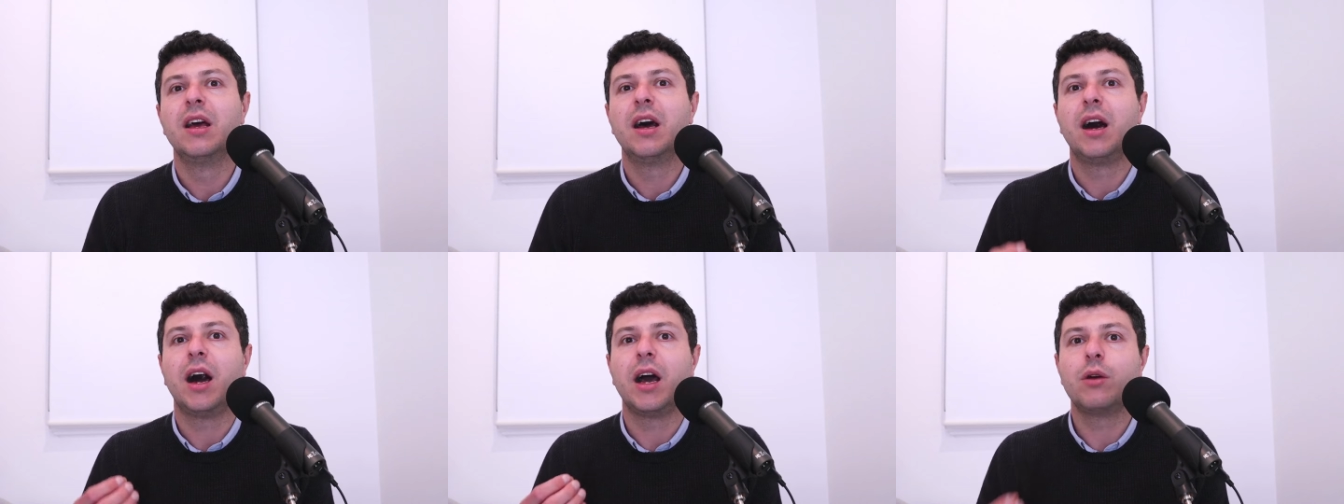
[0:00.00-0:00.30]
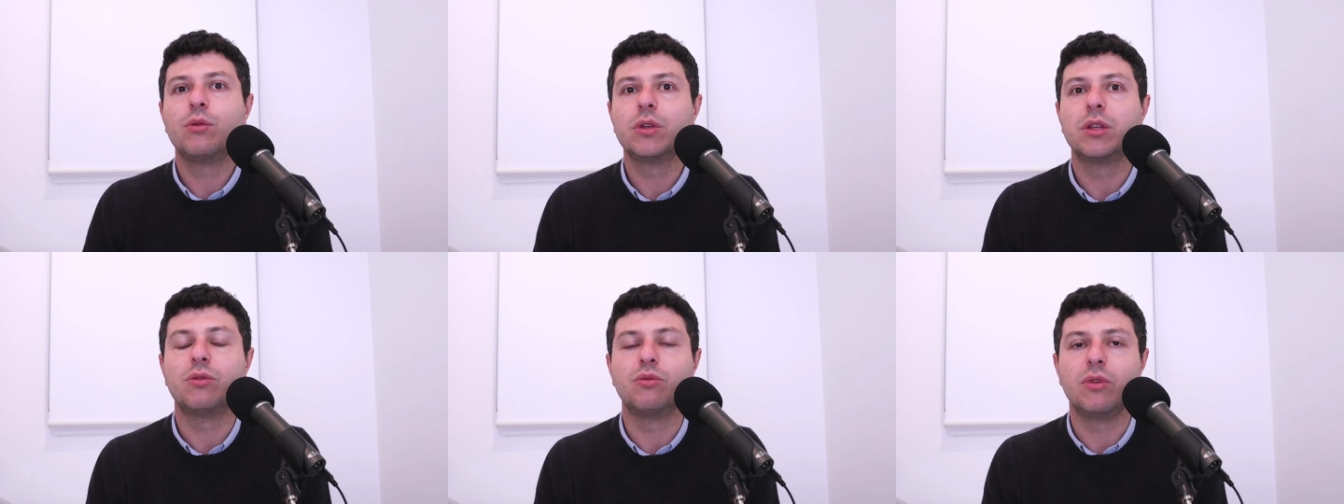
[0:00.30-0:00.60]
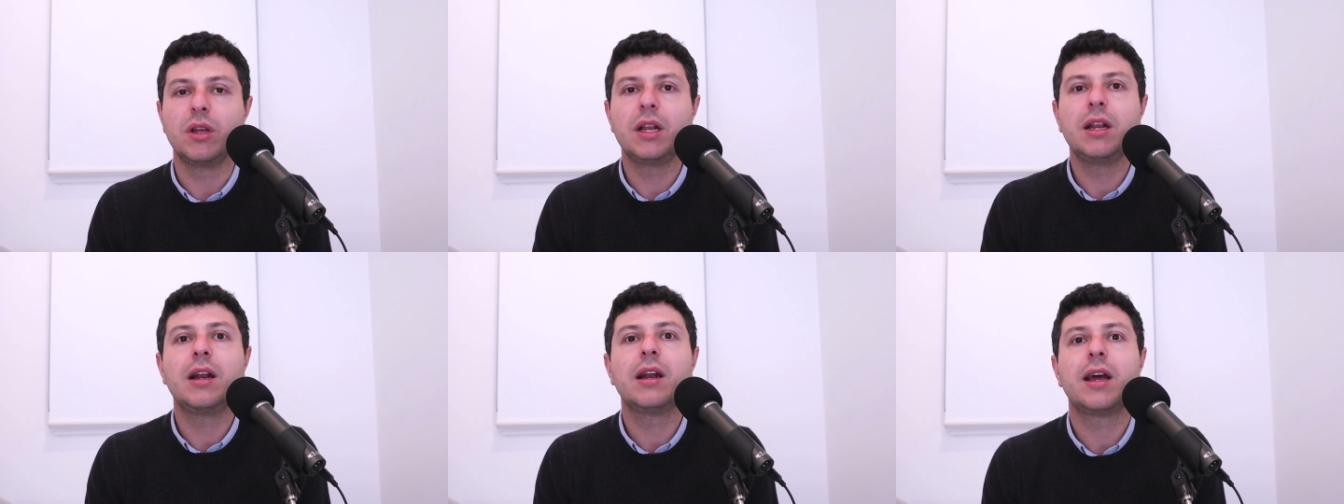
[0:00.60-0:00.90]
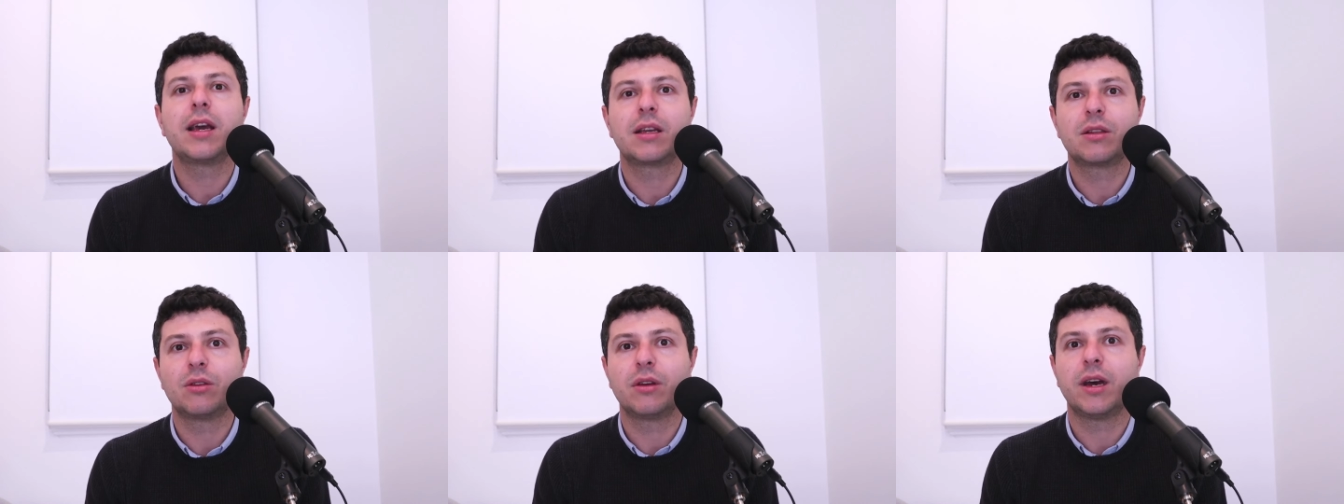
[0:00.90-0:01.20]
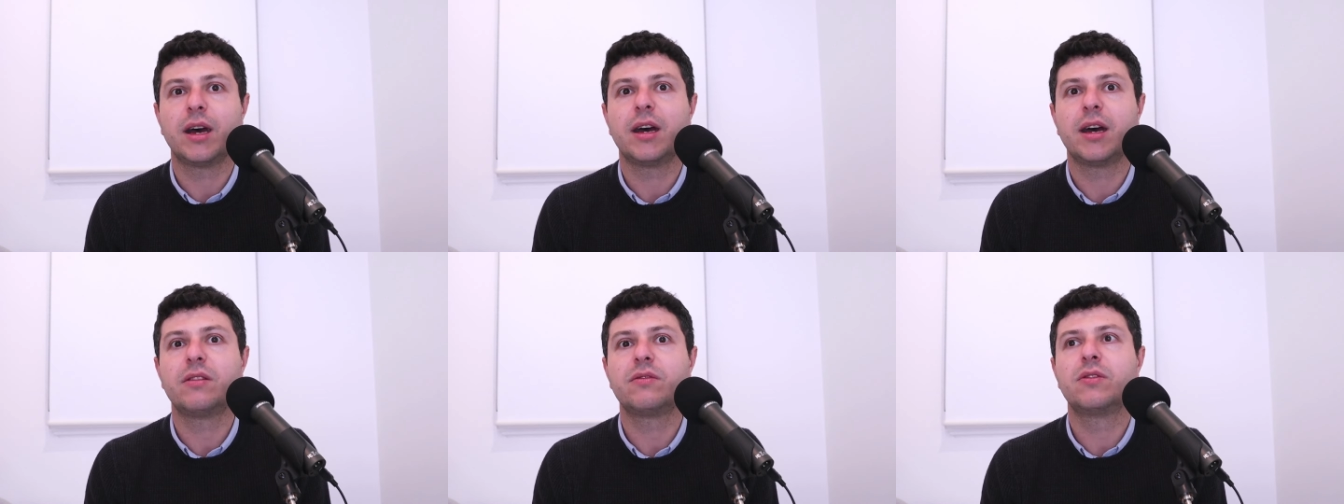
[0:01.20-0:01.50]
I would really like to
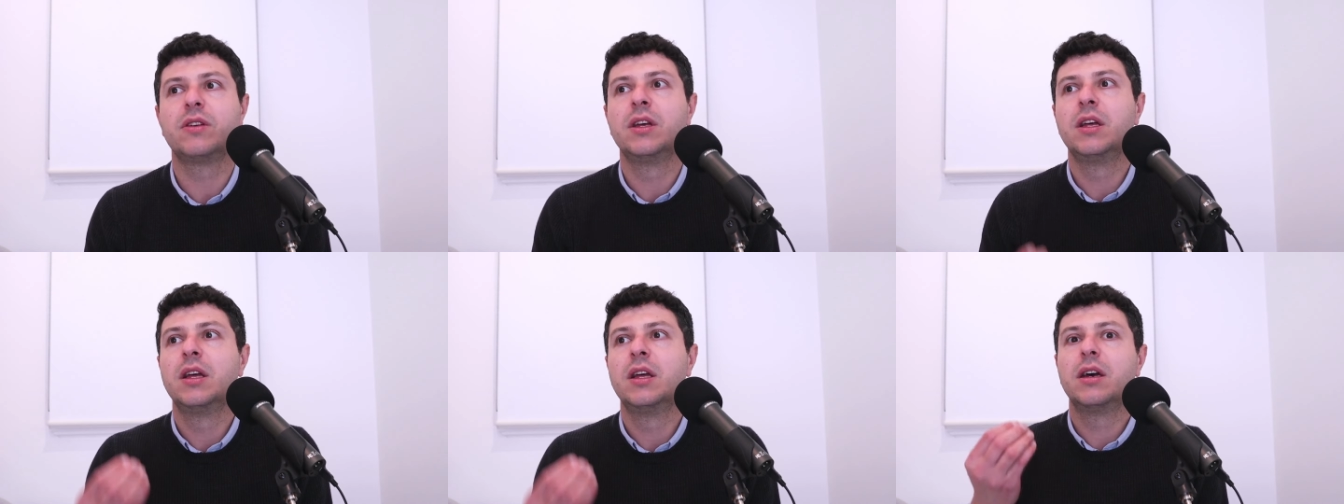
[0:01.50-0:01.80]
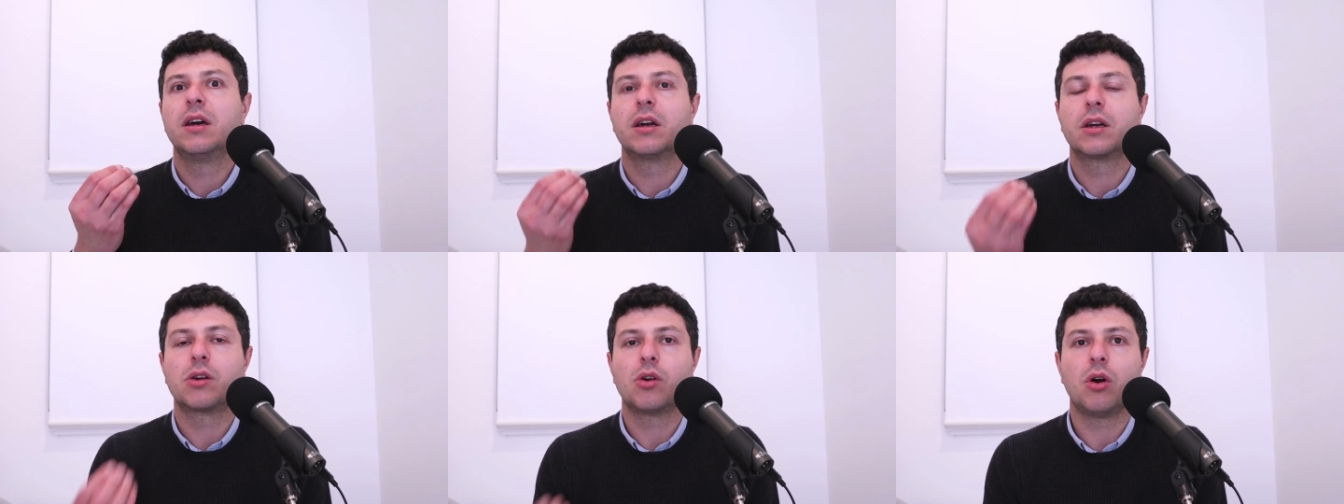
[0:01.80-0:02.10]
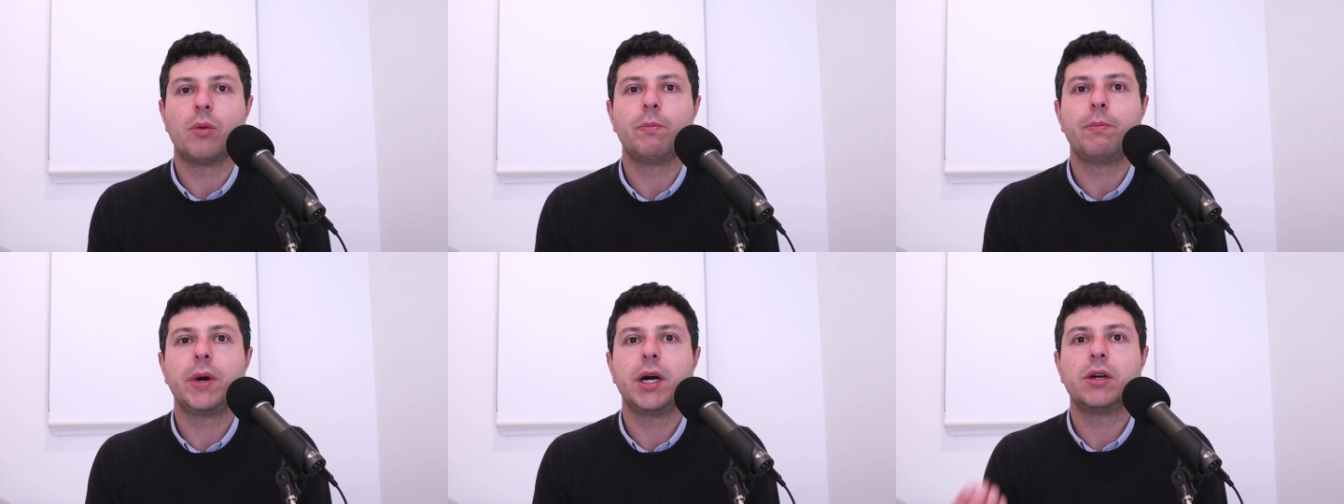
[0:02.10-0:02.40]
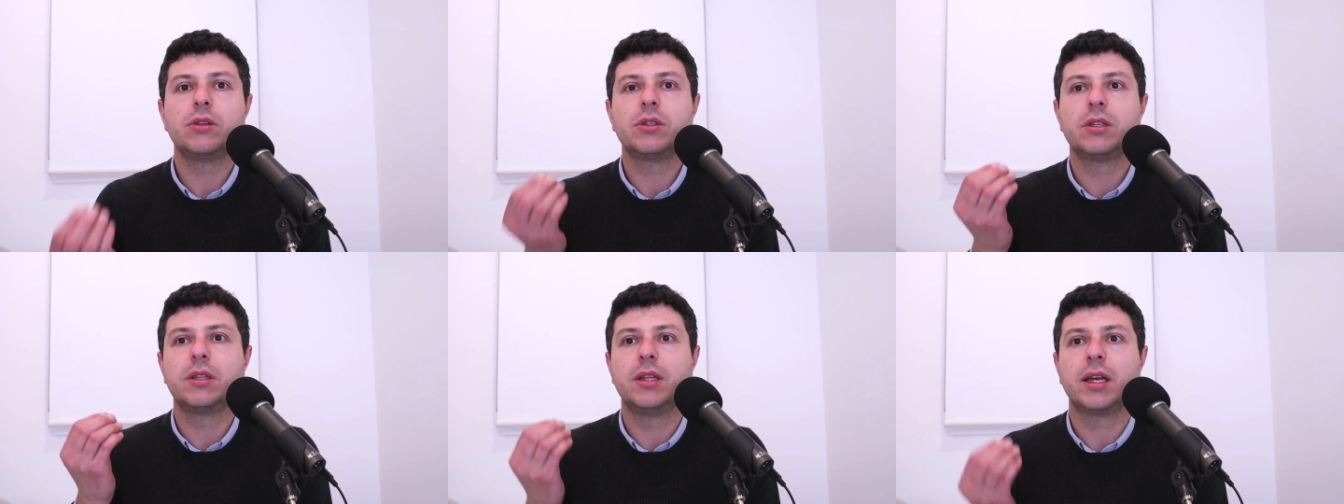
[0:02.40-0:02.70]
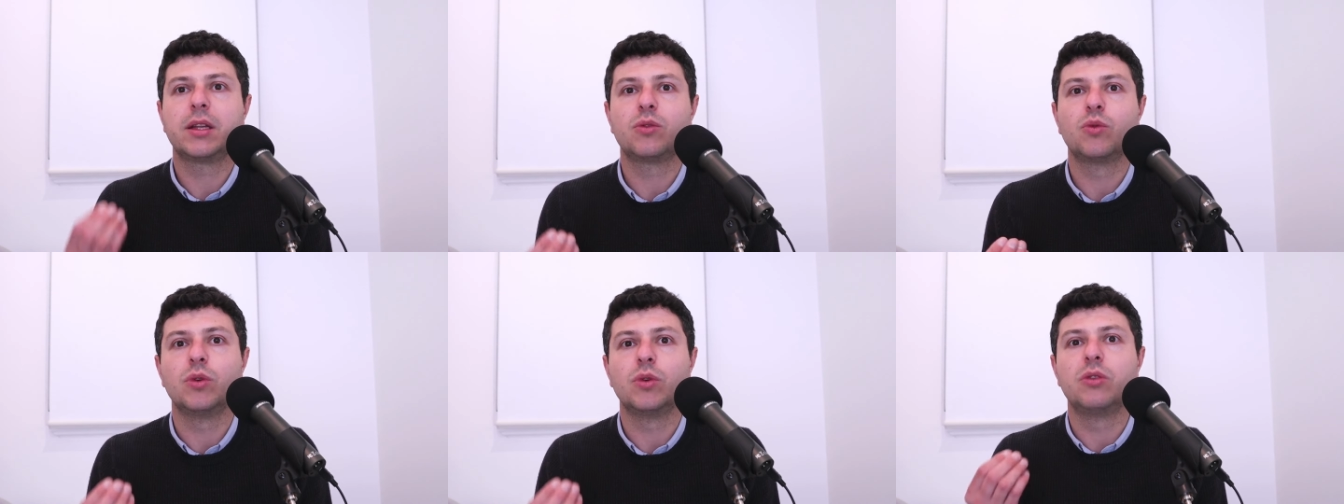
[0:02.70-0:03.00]
have a compound
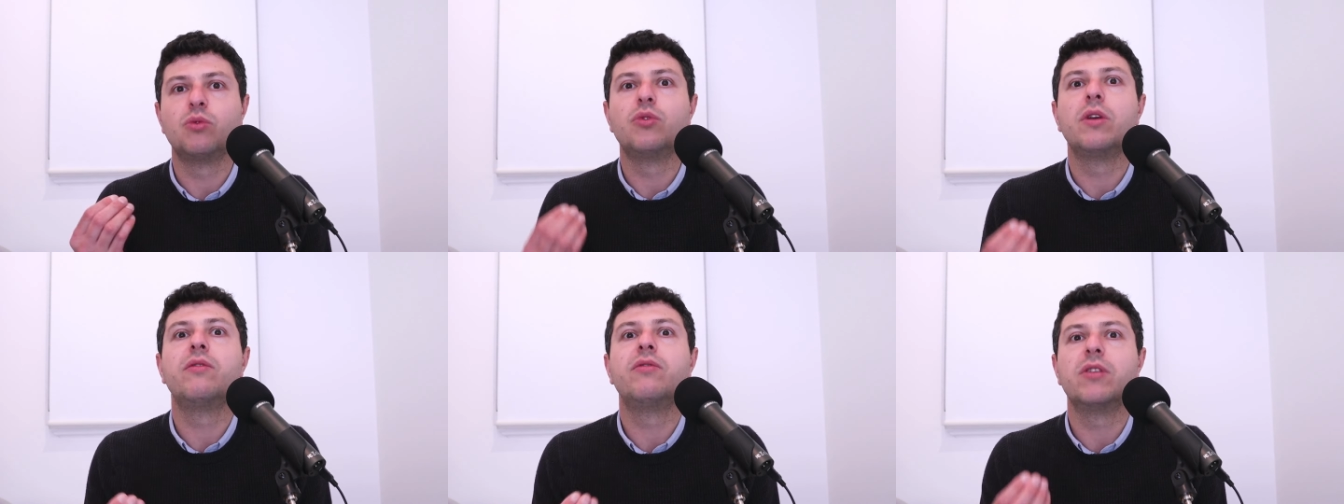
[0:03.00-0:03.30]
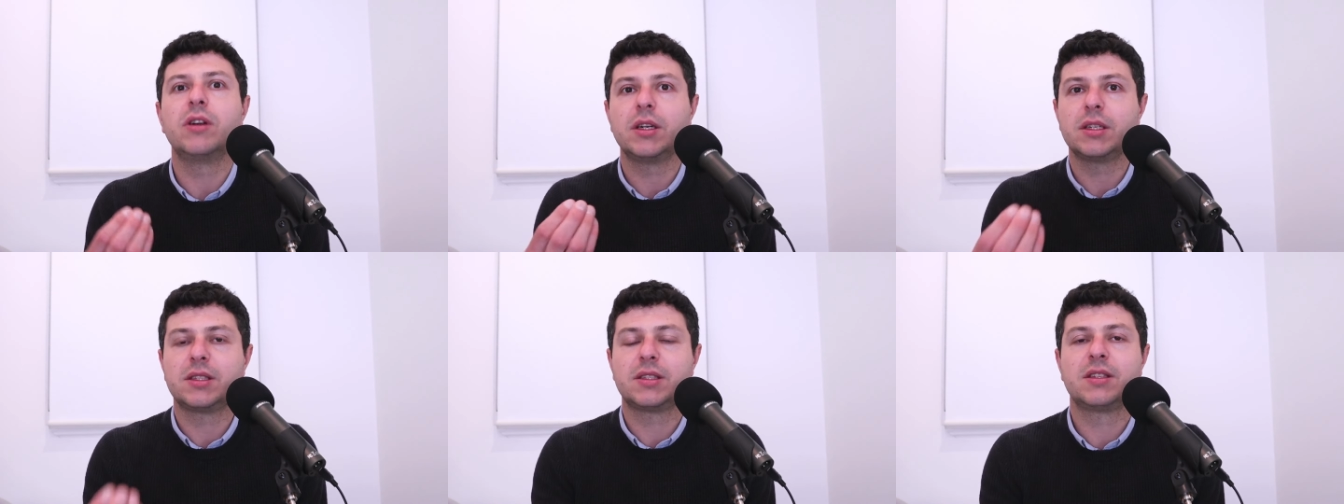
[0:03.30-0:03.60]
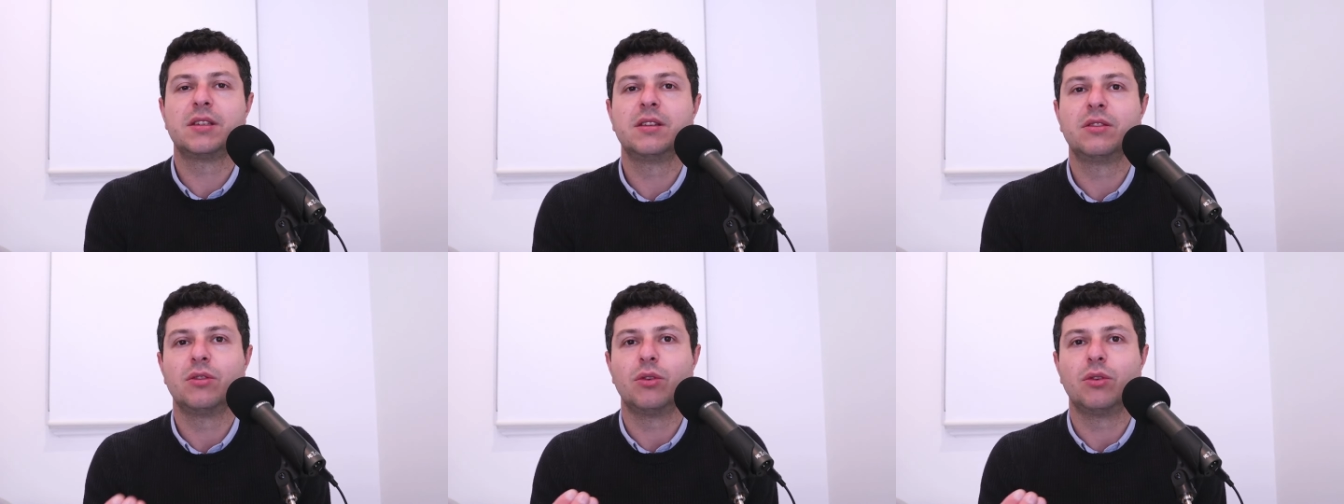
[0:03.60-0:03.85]
that would reverse